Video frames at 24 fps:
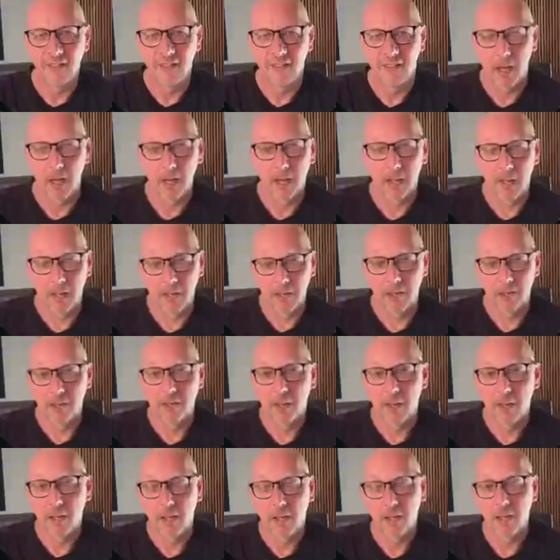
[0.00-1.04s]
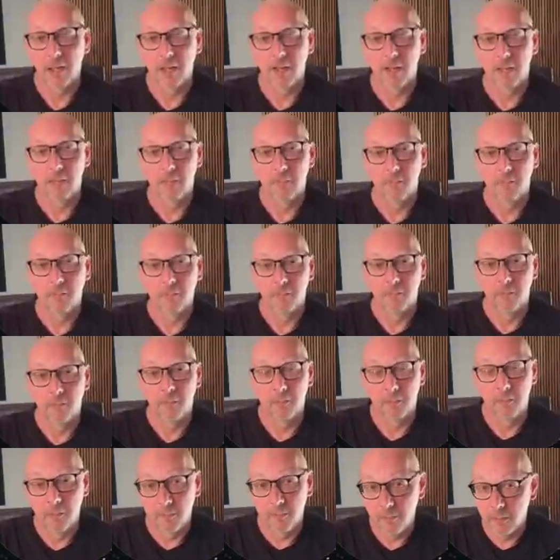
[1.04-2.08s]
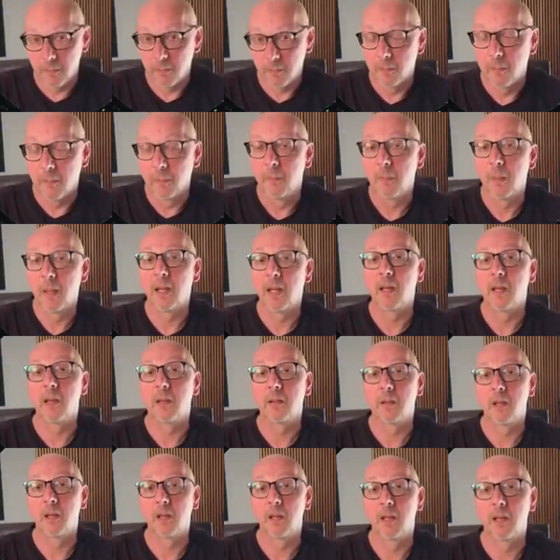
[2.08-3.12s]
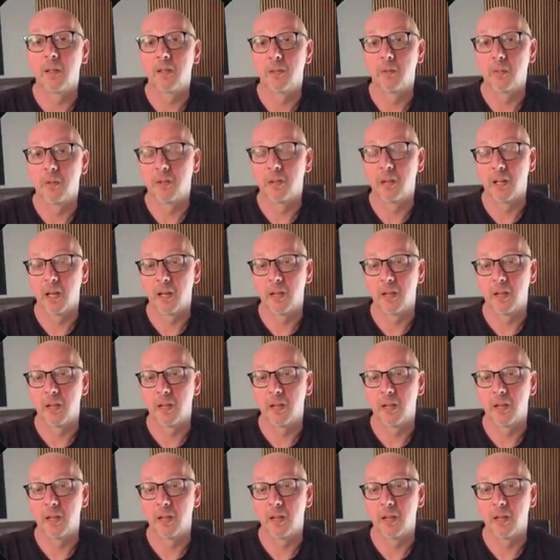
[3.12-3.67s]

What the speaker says: Hey, Sven here. Many of our customers